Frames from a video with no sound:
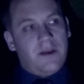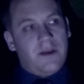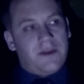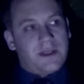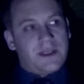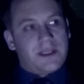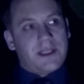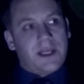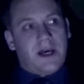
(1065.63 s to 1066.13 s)

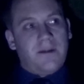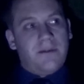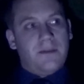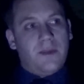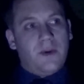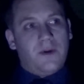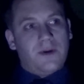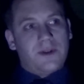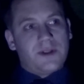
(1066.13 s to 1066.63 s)
that some
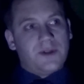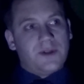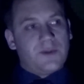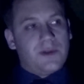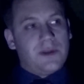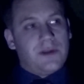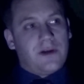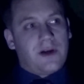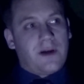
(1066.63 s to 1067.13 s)
mortals
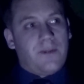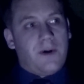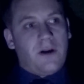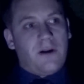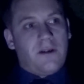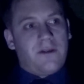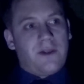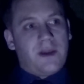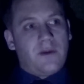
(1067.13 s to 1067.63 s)
would look
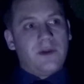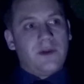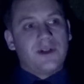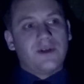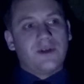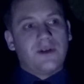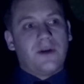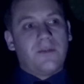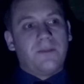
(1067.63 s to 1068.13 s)
upon and think we
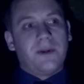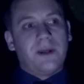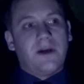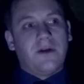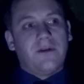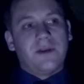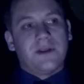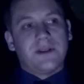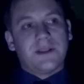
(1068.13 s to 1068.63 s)
should not be
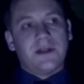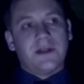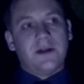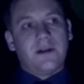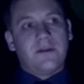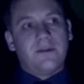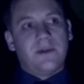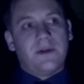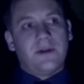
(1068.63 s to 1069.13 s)
on this
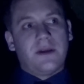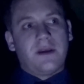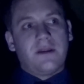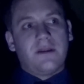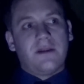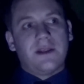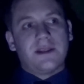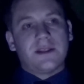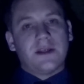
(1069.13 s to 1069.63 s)
earth, but
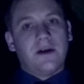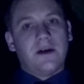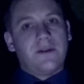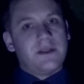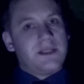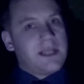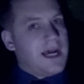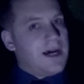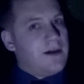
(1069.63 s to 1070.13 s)
this earth
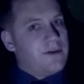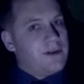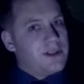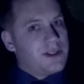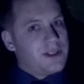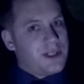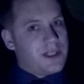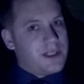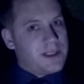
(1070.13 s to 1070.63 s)
is
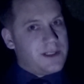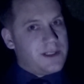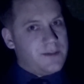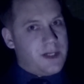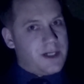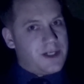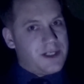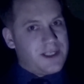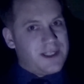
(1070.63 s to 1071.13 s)
ours just as
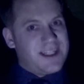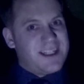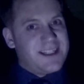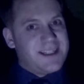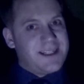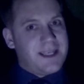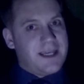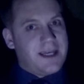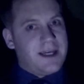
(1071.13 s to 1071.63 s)
much as it
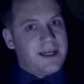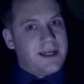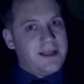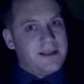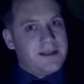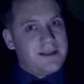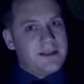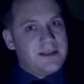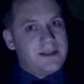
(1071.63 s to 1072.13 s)
is
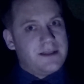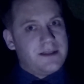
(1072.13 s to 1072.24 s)
theirs.